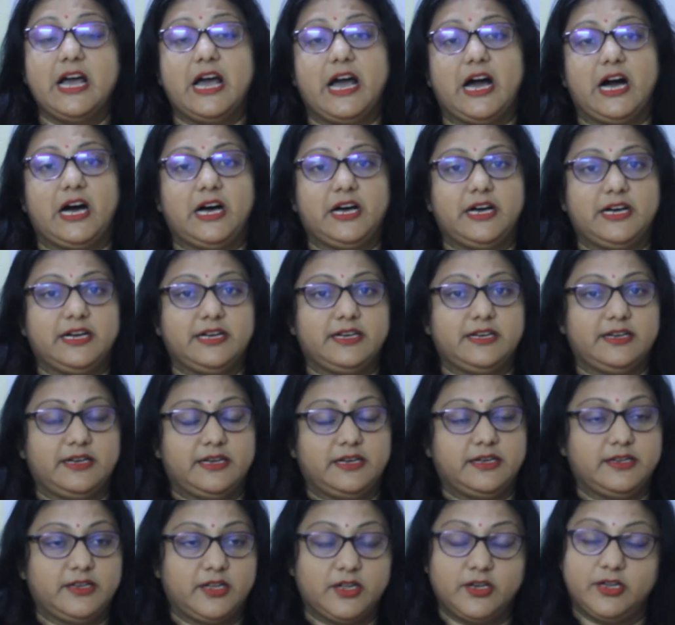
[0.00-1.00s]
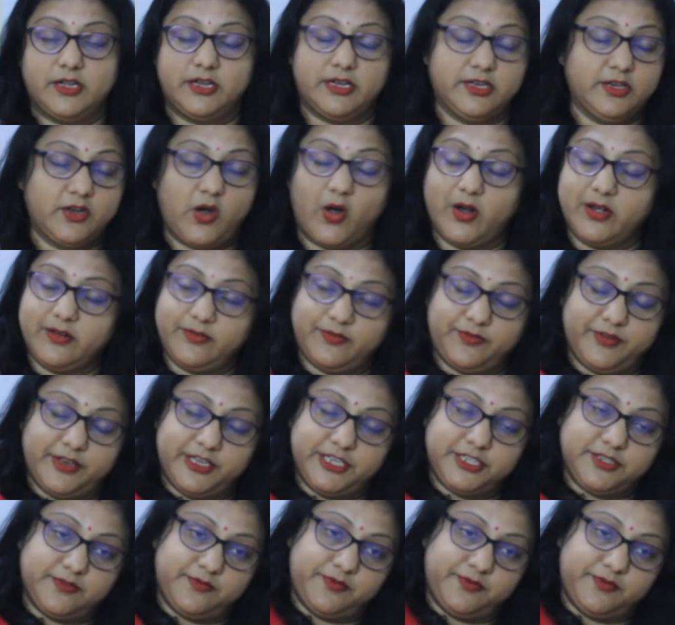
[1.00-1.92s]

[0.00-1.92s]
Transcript: not fish.